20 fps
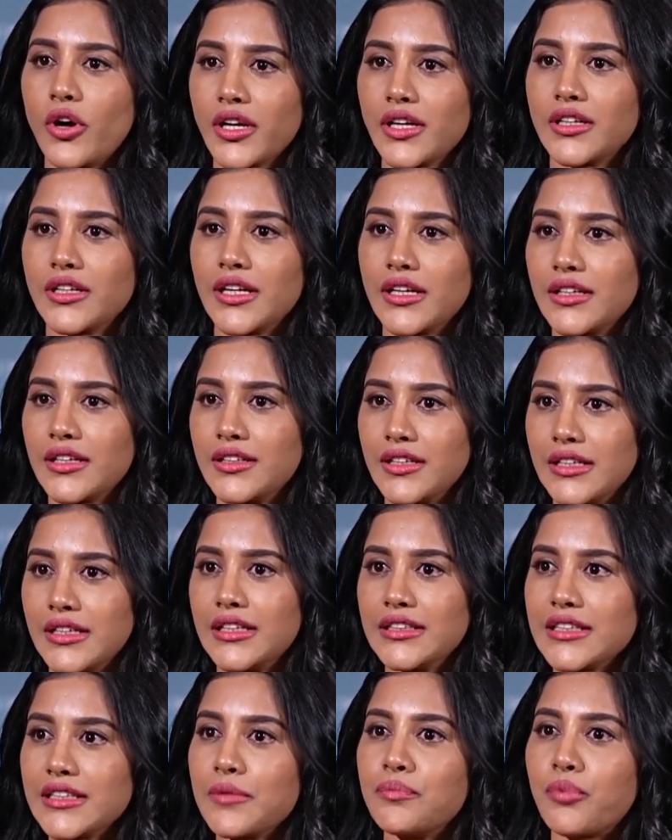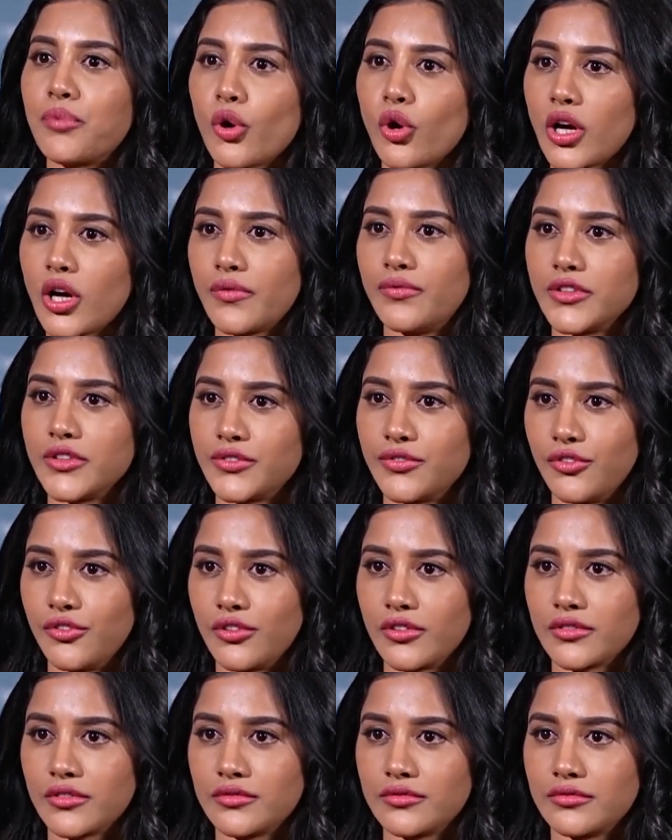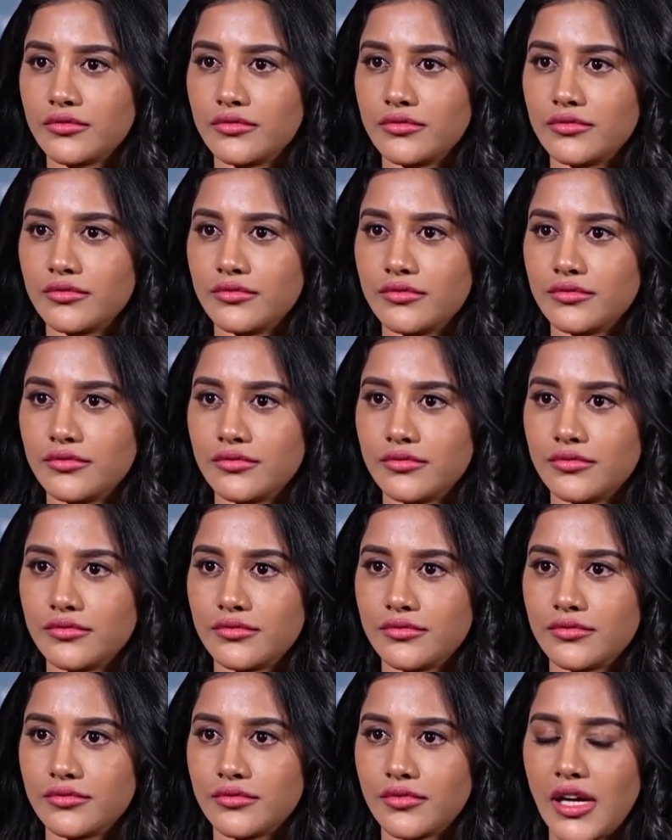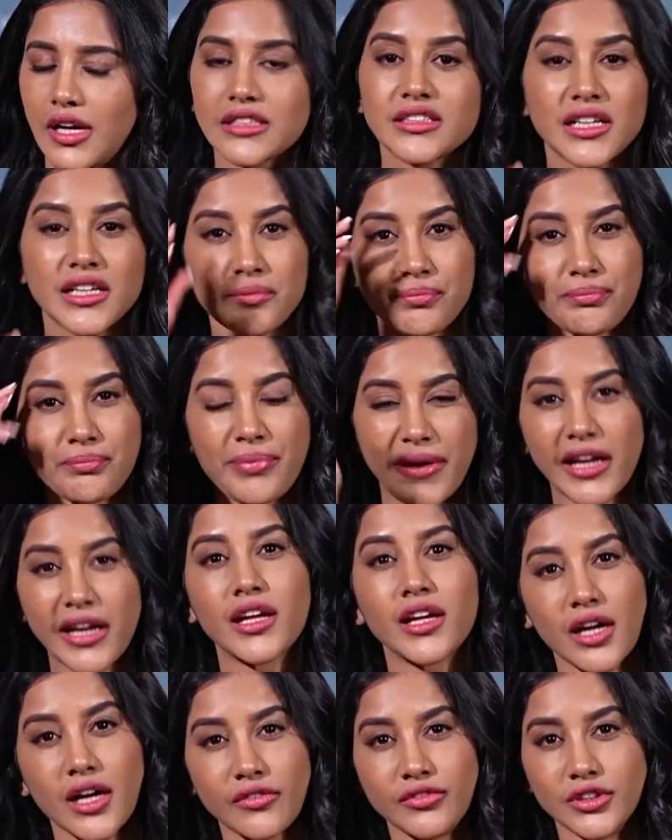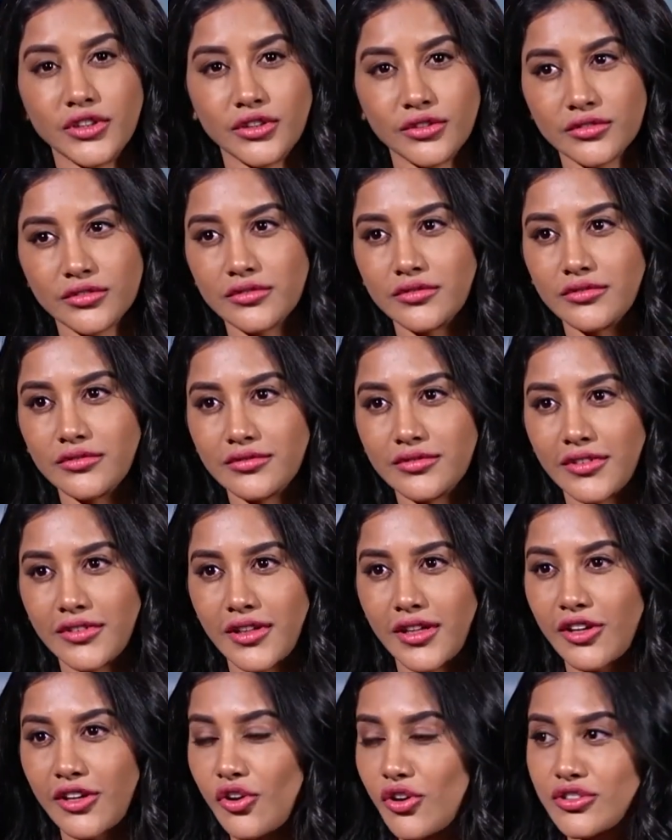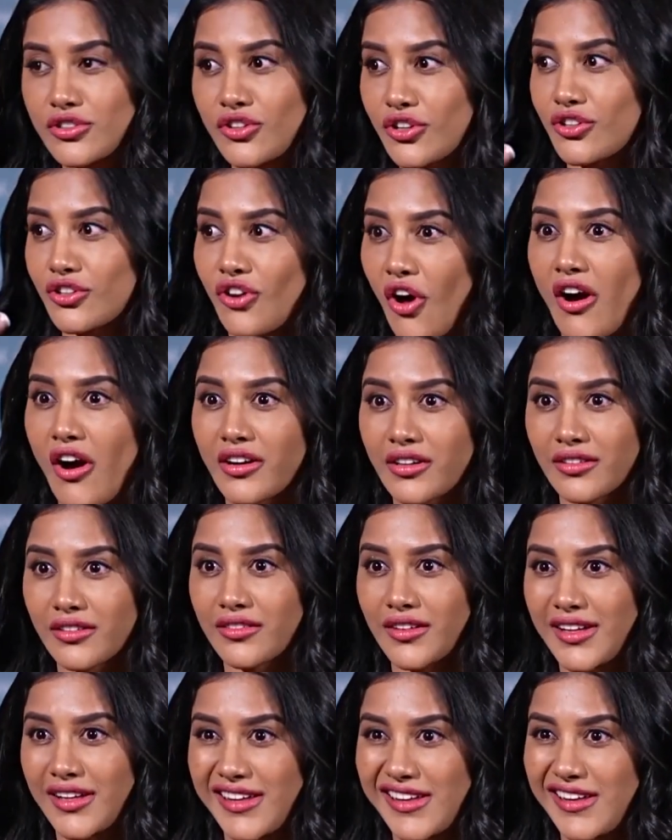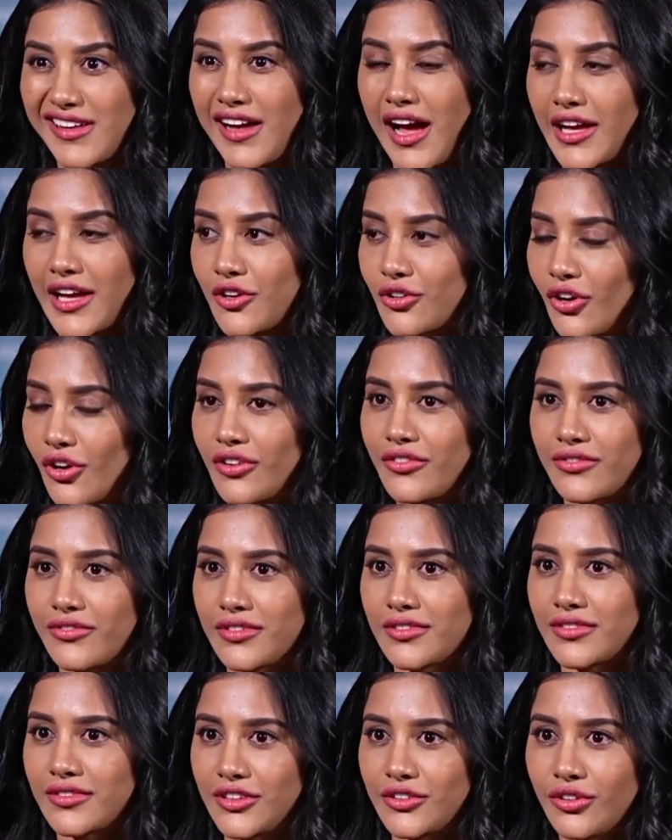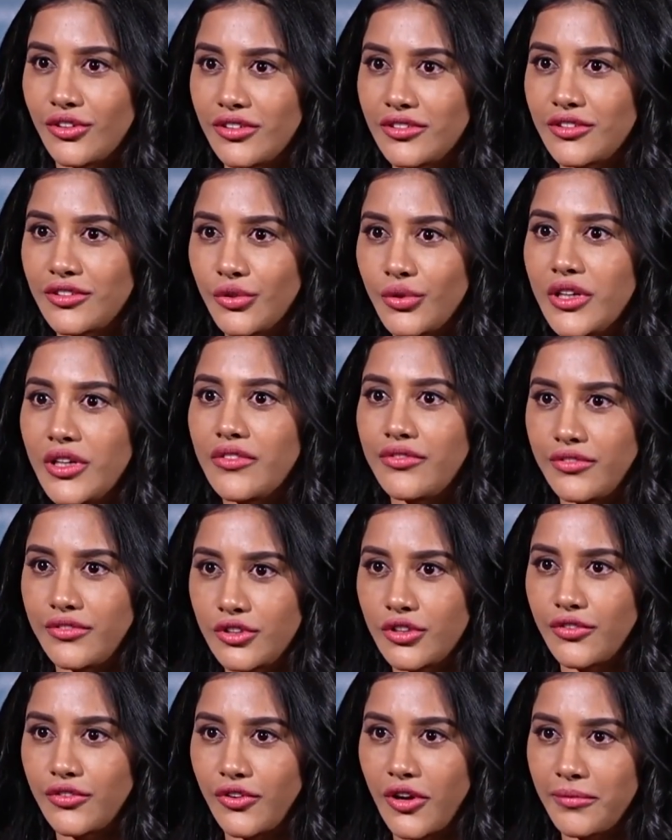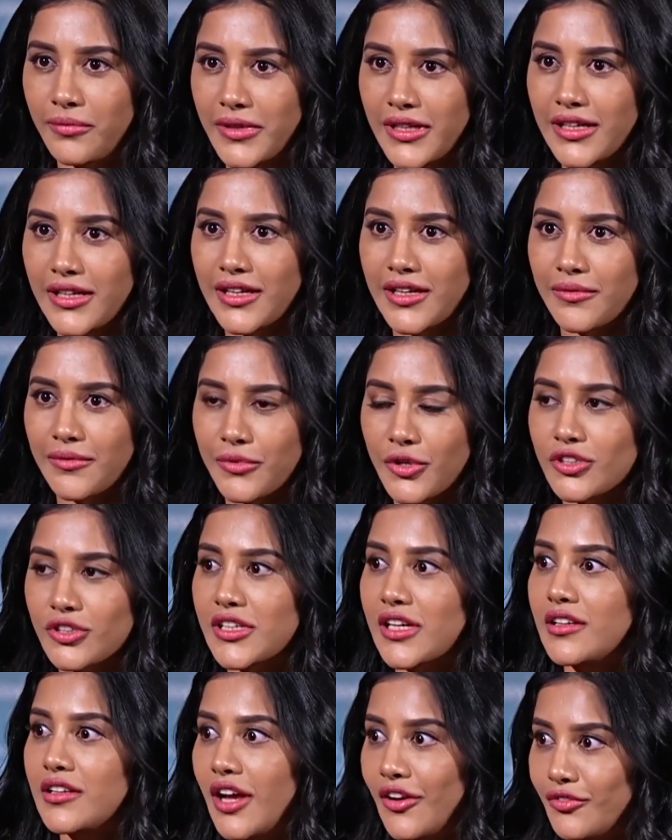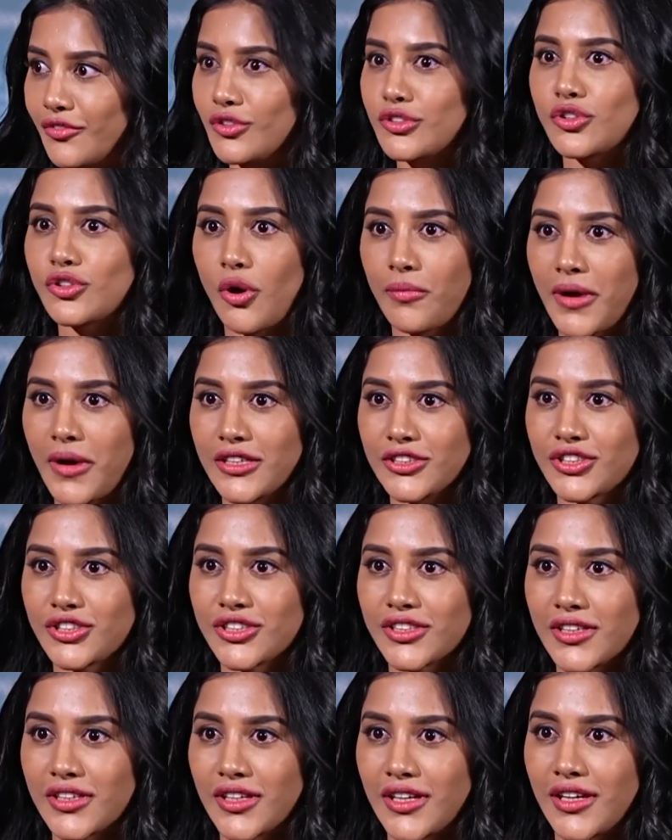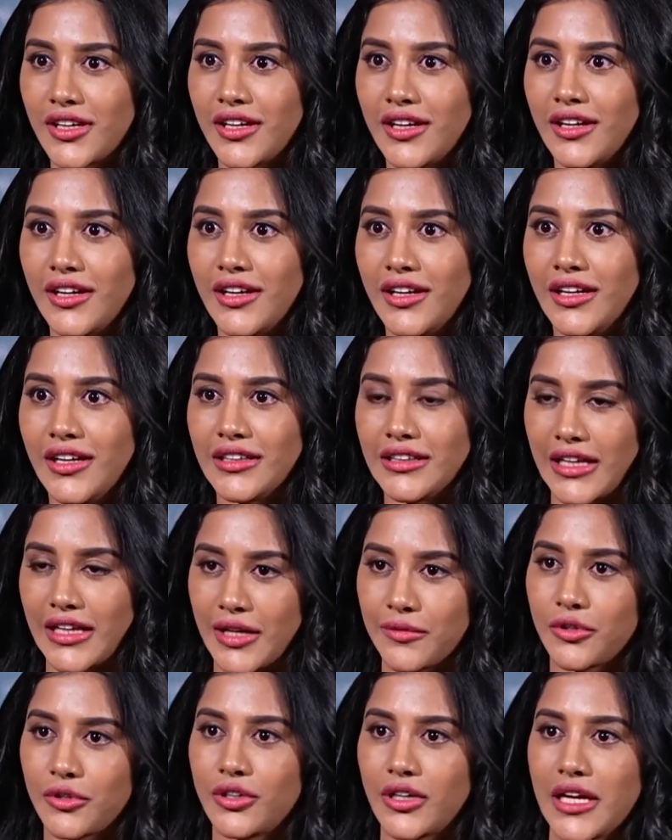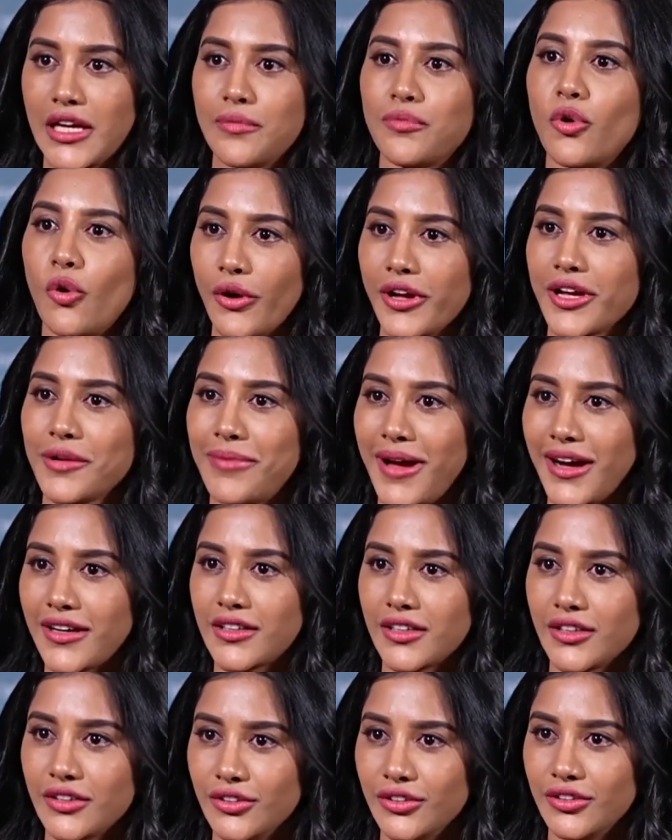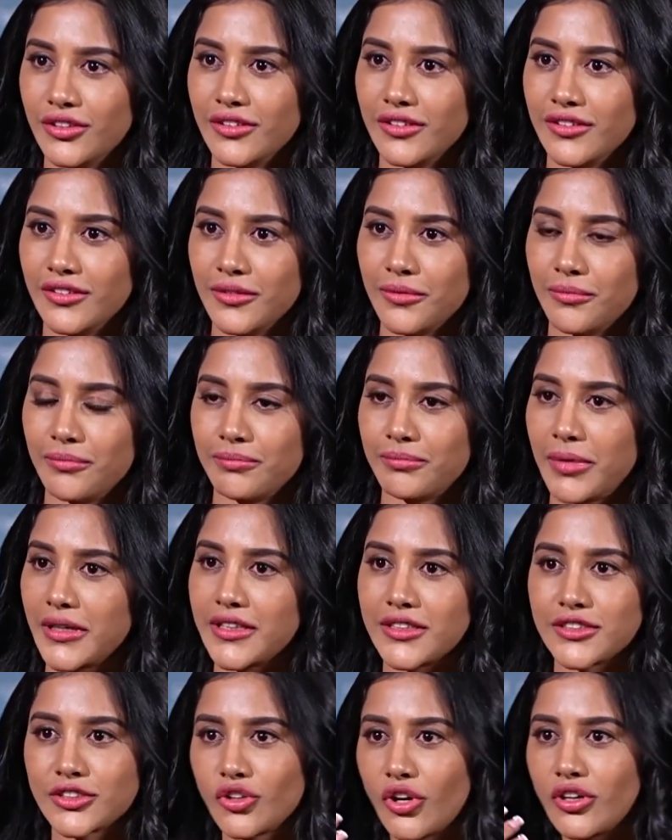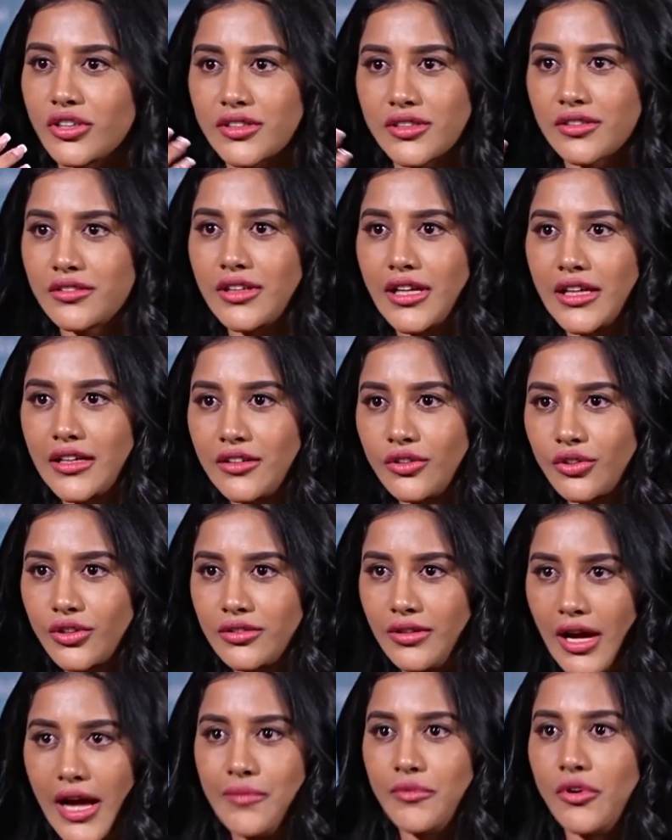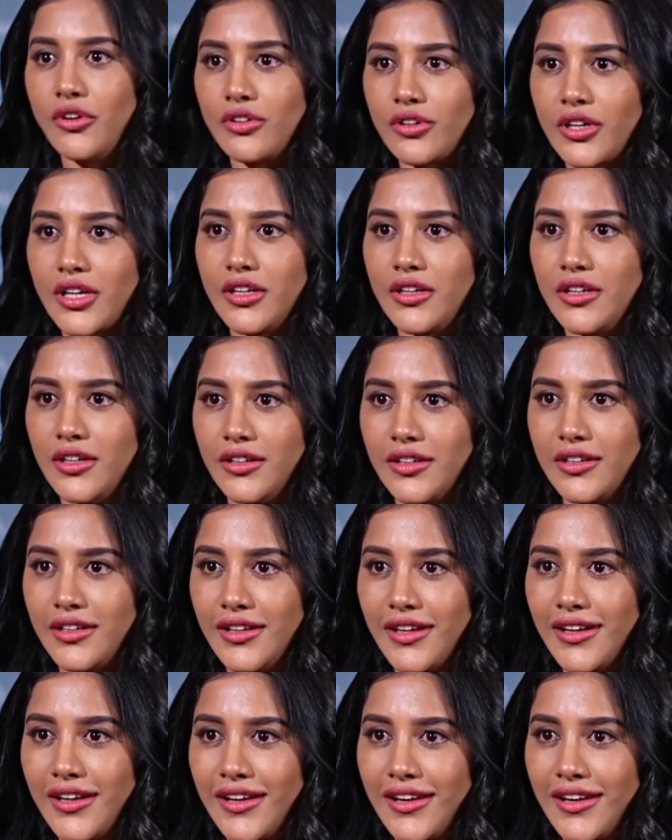I did, did, is I broke up with food. Hmm. I said I'm breaking up with you because hmm. you're not you're not you know doing good for me because I love you so much. Then I'm keep going back to you, but it is not like look I'm not looking good.